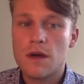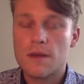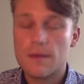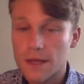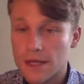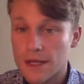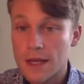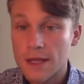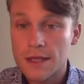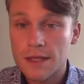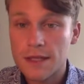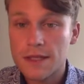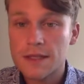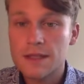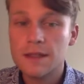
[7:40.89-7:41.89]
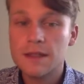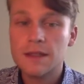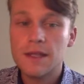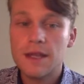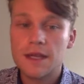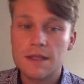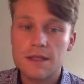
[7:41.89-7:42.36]
connect
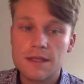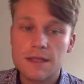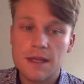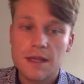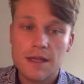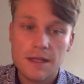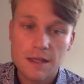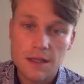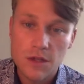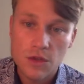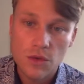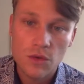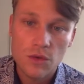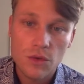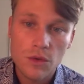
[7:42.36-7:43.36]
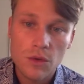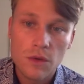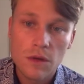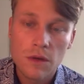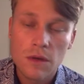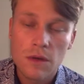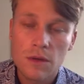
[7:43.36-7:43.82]
instantly and decide to
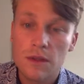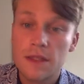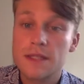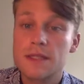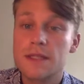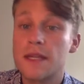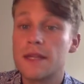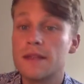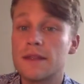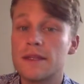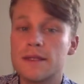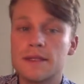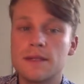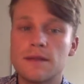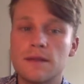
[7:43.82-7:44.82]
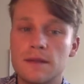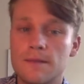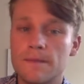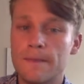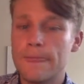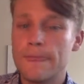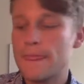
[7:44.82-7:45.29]
stay and listen,
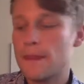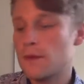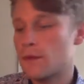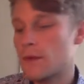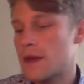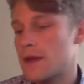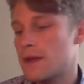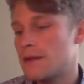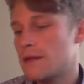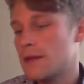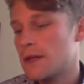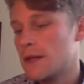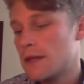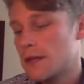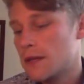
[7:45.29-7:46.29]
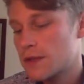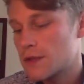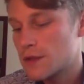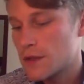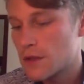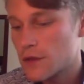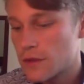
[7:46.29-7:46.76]
right?
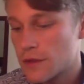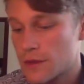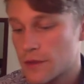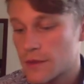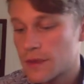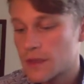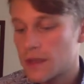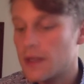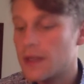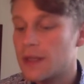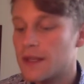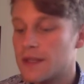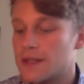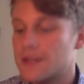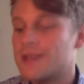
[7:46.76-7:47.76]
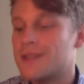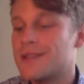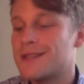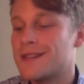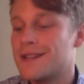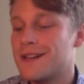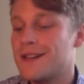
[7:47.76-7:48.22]
So this one is
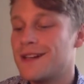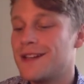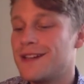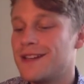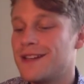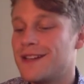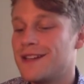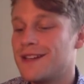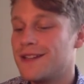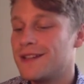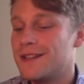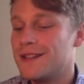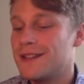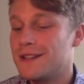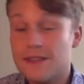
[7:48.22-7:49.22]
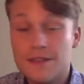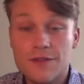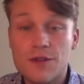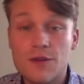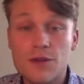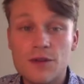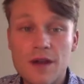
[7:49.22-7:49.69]

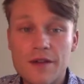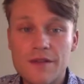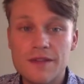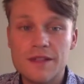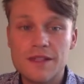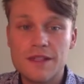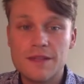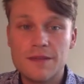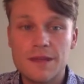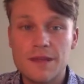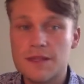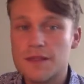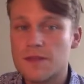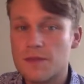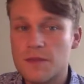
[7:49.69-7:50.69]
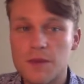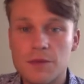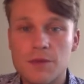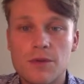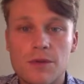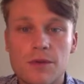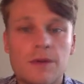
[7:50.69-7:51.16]
difficult, obviously, because if
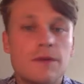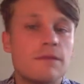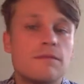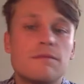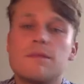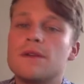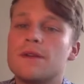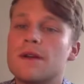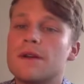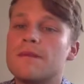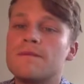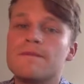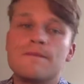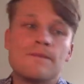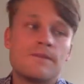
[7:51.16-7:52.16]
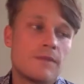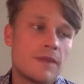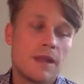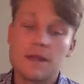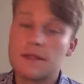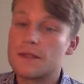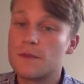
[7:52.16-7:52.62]
people are, they
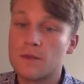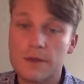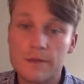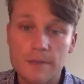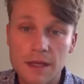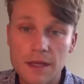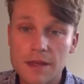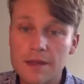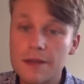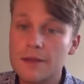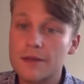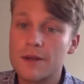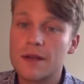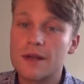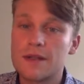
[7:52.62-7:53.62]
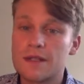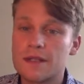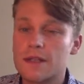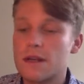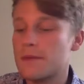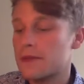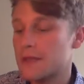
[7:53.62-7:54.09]
got somewhere to be, they're not going to
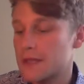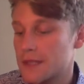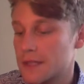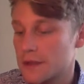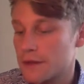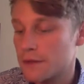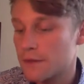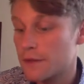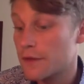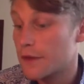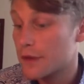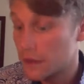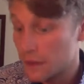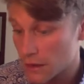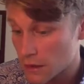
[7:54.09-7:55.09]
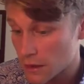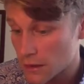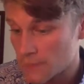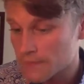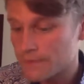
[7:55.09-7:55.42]
stop and listen for very long.